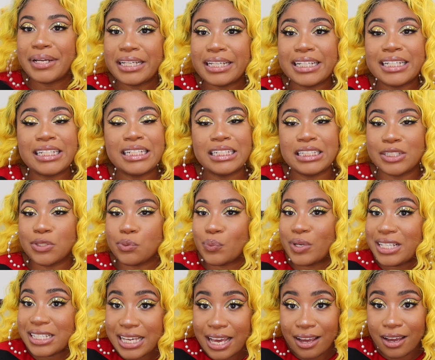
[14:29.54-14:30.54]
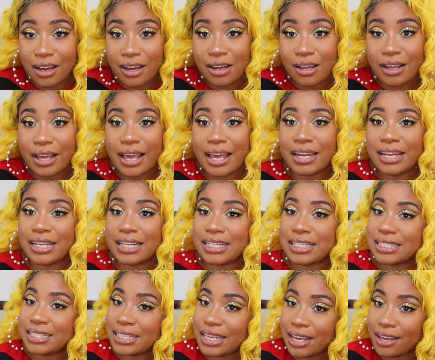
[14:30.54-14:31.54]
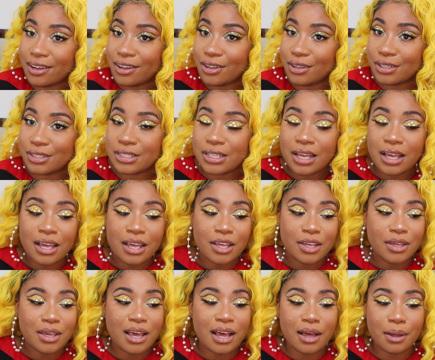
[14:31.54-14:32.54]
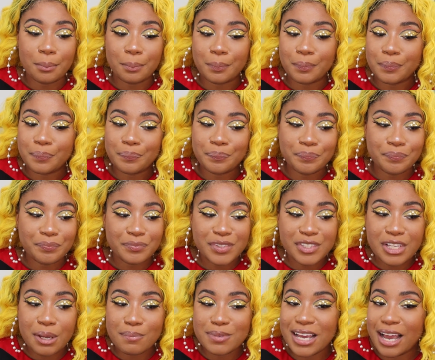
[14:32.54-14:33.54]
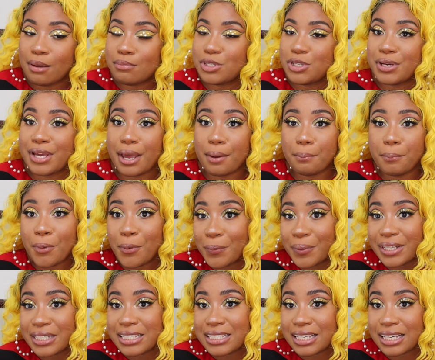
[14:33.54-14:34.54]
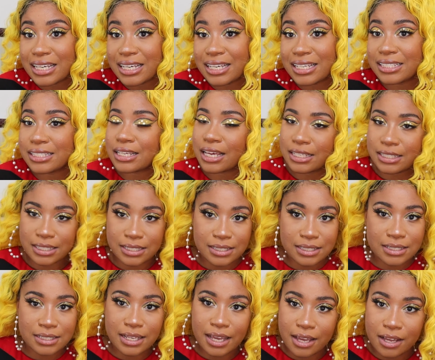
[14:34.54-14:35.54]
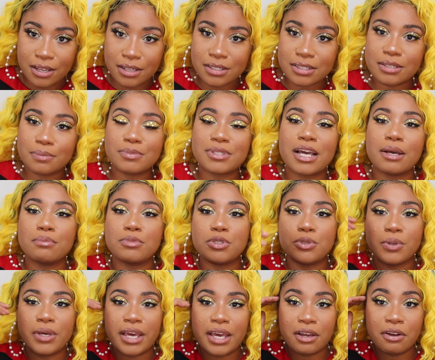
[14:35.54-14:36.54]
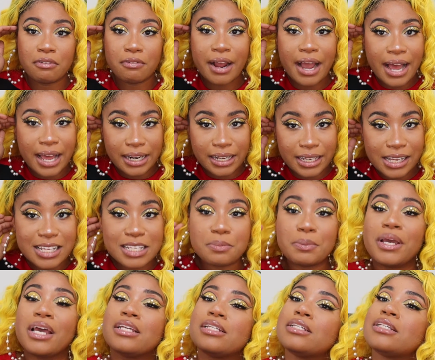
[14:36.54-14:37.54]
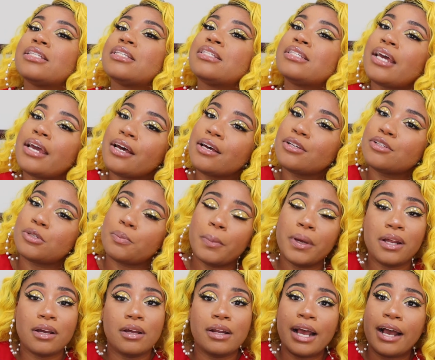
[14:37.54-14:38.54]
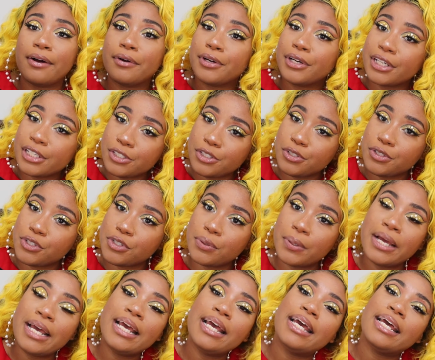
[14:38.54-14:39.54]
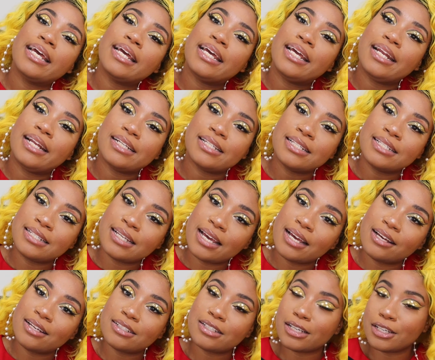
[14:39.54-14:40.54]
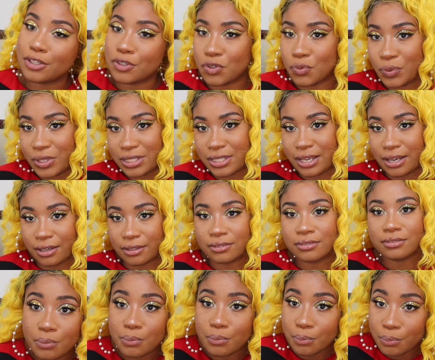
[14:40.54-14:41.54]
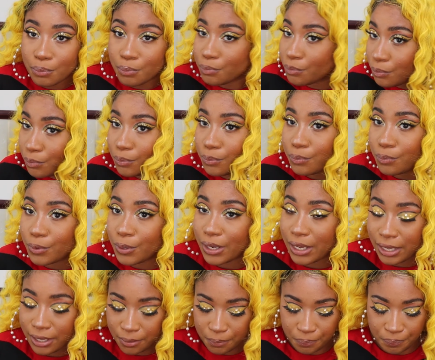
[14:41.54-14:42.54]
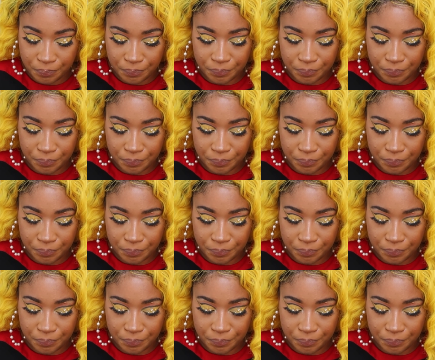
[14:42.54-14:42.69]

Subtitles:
It is retail and it's sales. Sometimes you get bonuses because it's sales. Sometimes you get gratis because it's sales, depending on how good you do. It is sales, it is retail, okay?